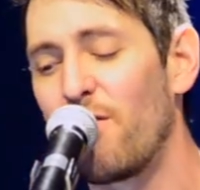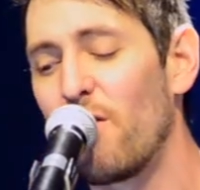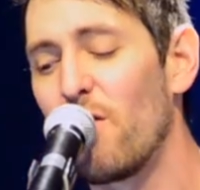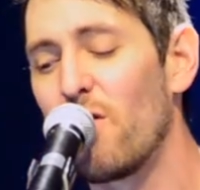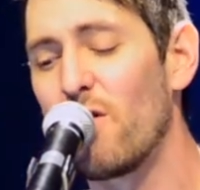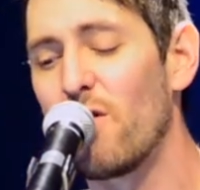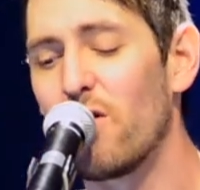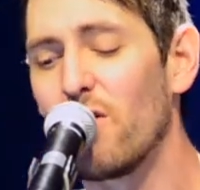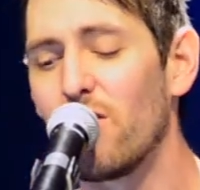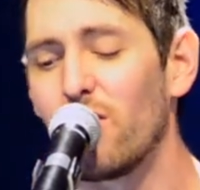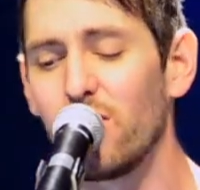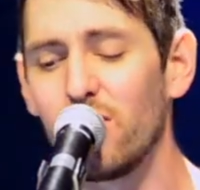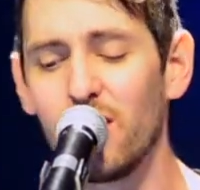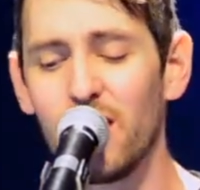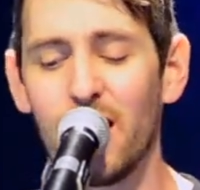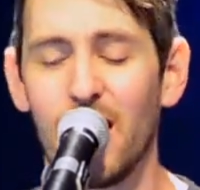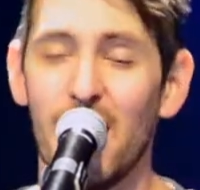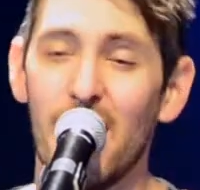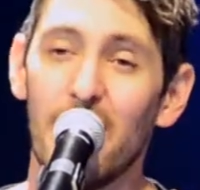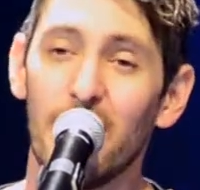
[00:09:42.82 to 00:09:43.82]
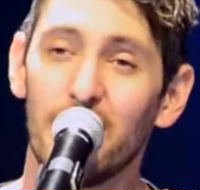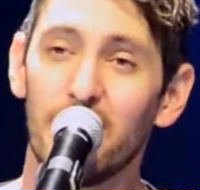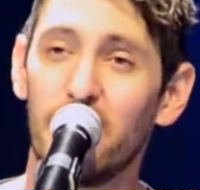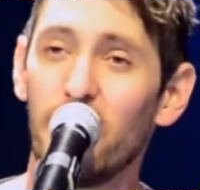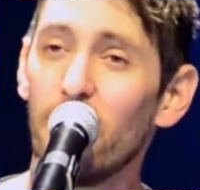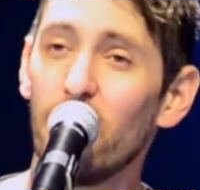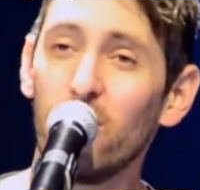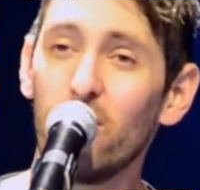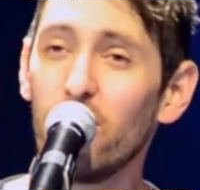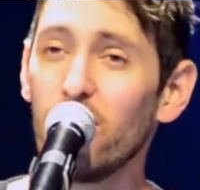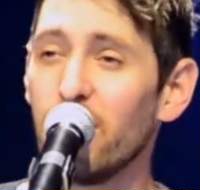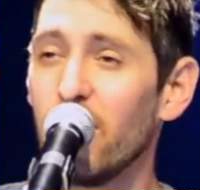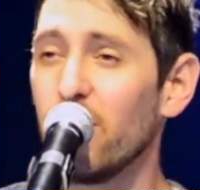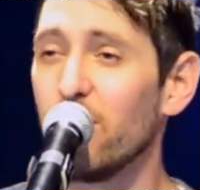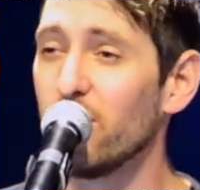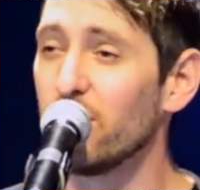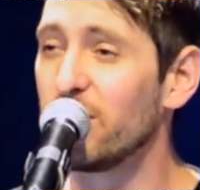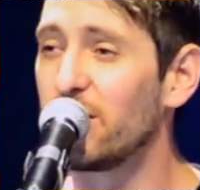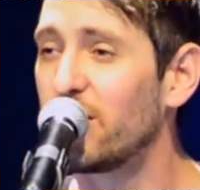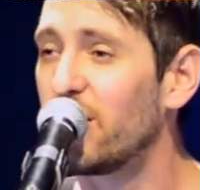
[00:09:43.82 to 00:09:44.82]
fall. You
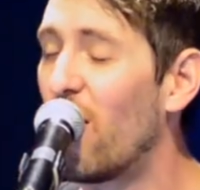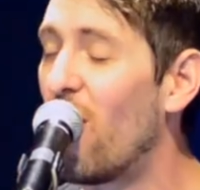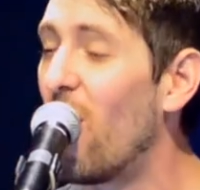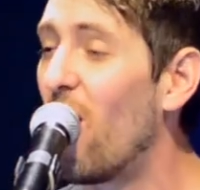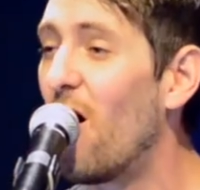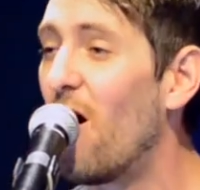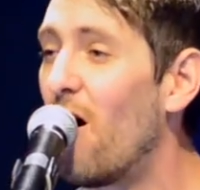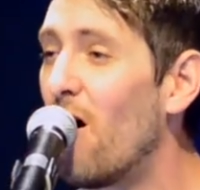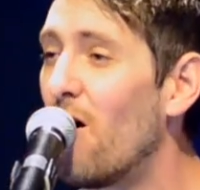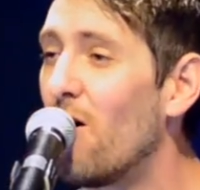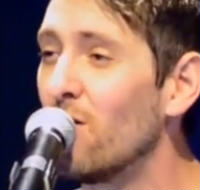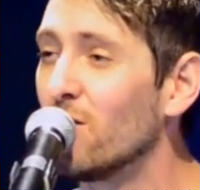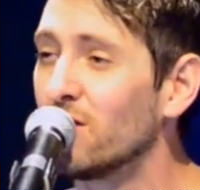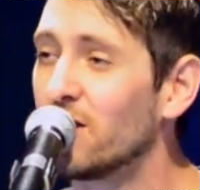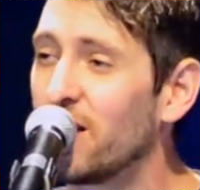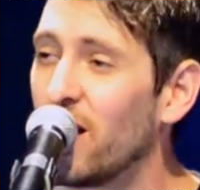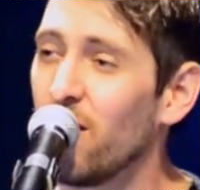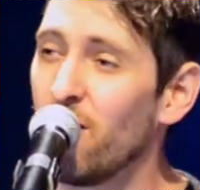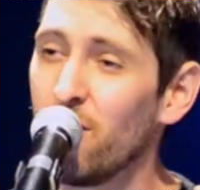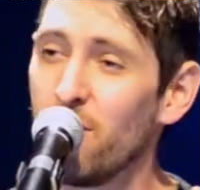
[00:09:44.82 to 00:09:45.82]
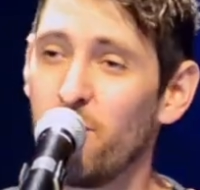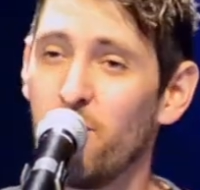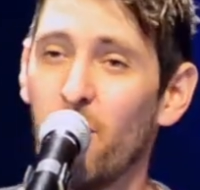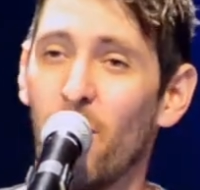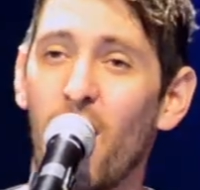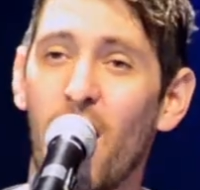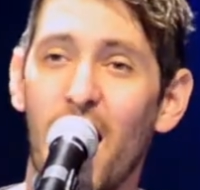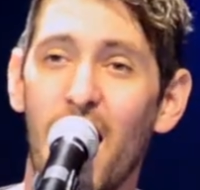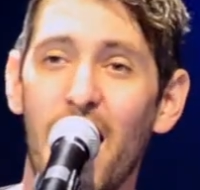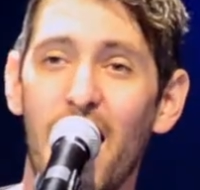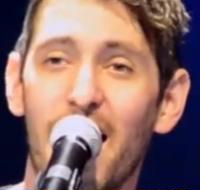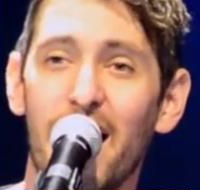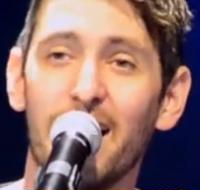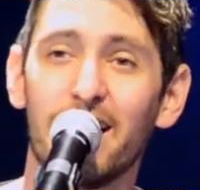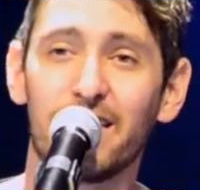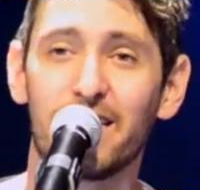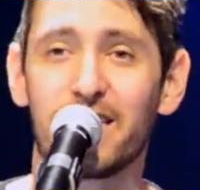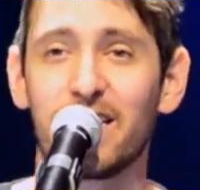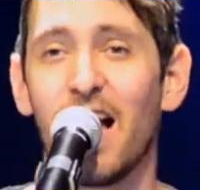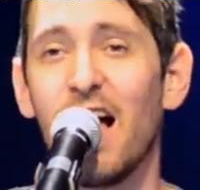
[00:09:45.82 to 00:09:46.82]
use songs of
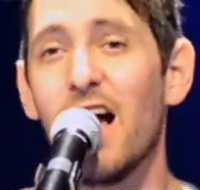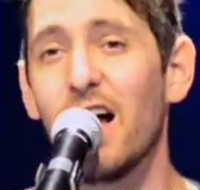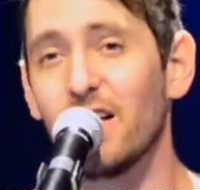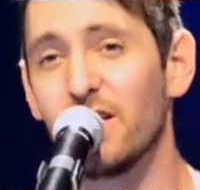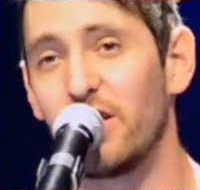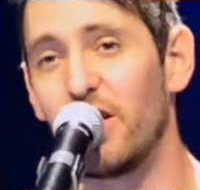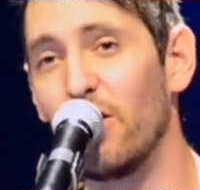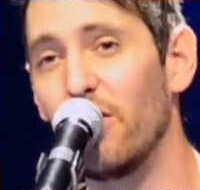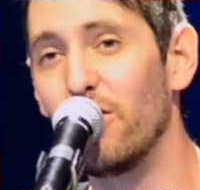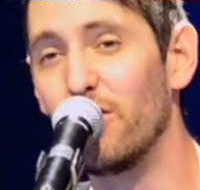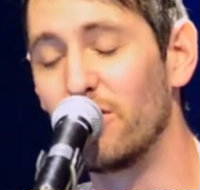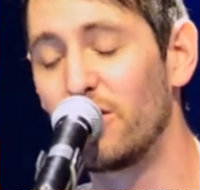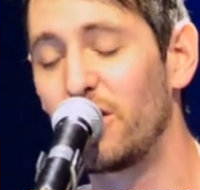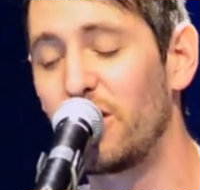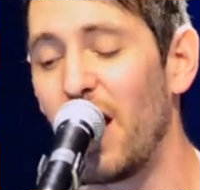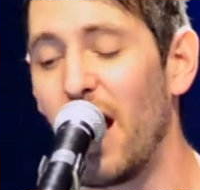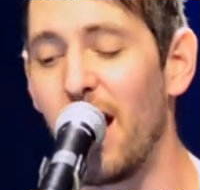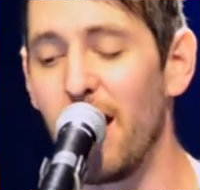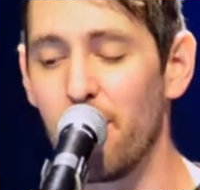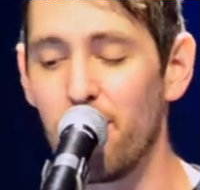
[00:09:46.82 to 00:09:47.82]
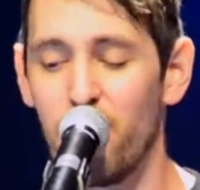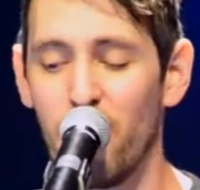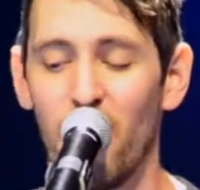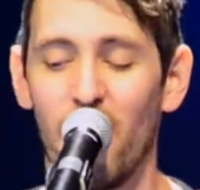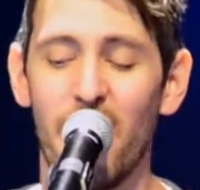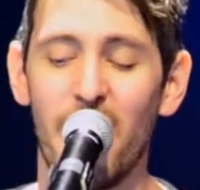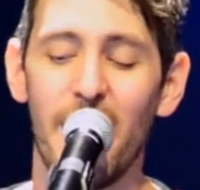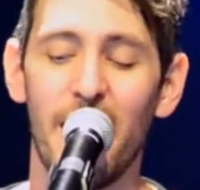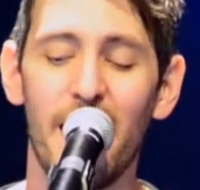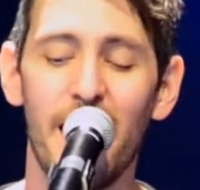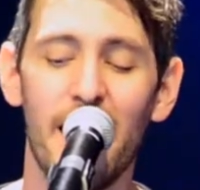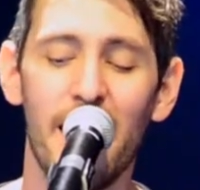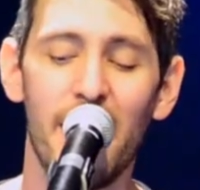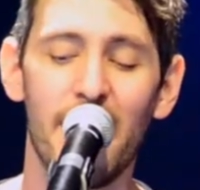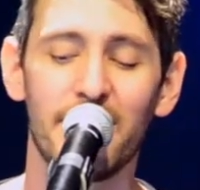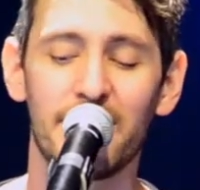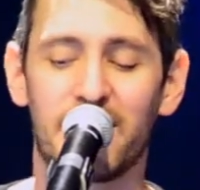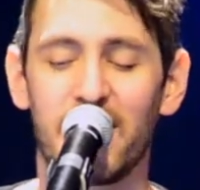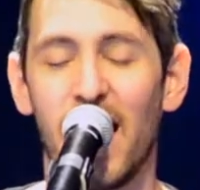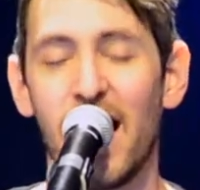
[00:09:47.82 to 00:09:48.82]
praise to shake
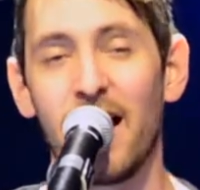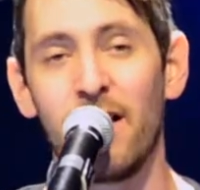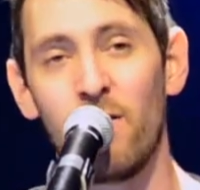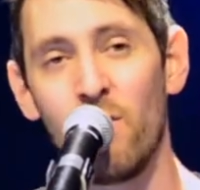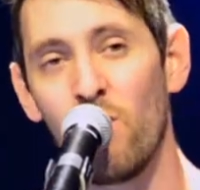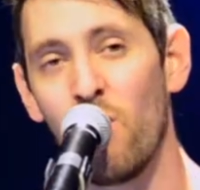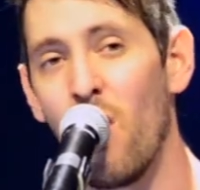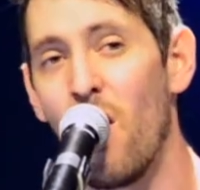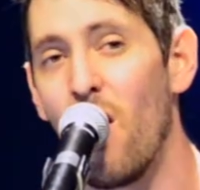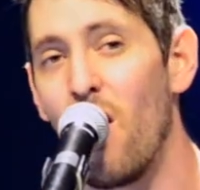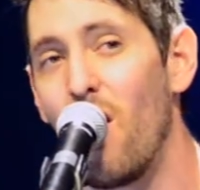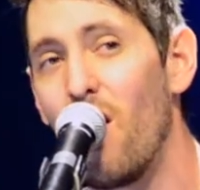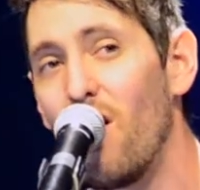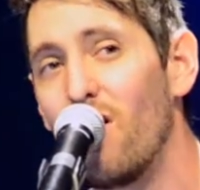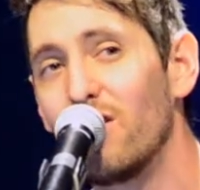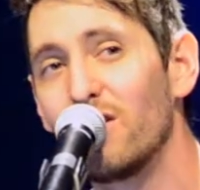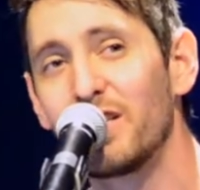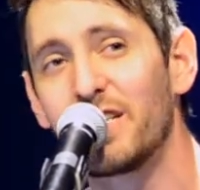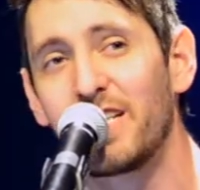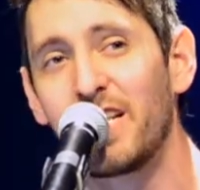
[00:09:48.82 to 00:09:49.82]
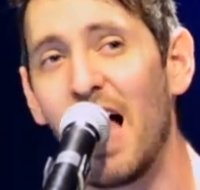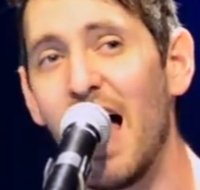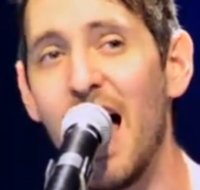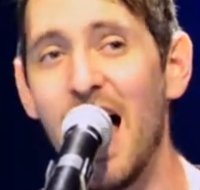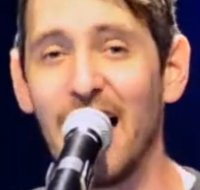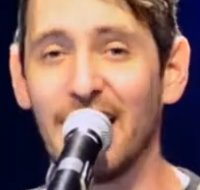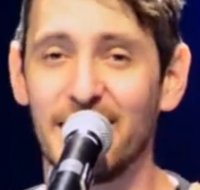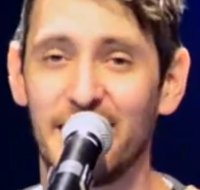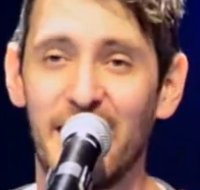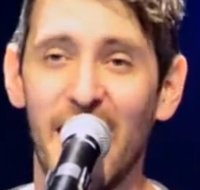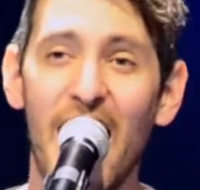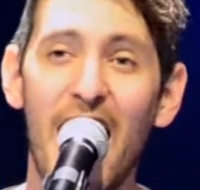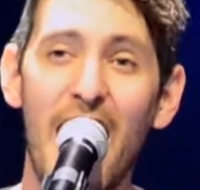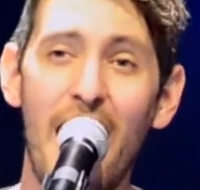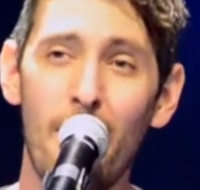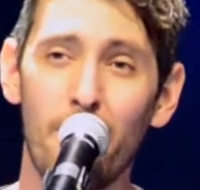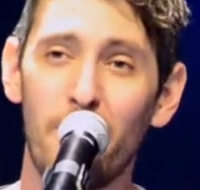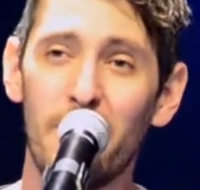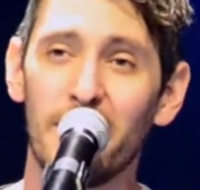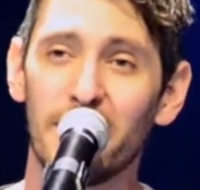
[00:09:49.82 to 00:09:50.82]
prison walls. And I
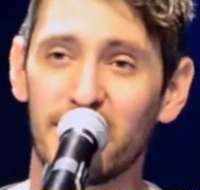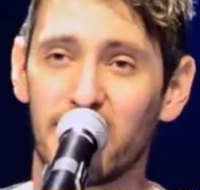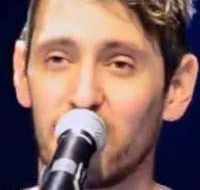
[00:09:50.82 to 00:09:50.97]
will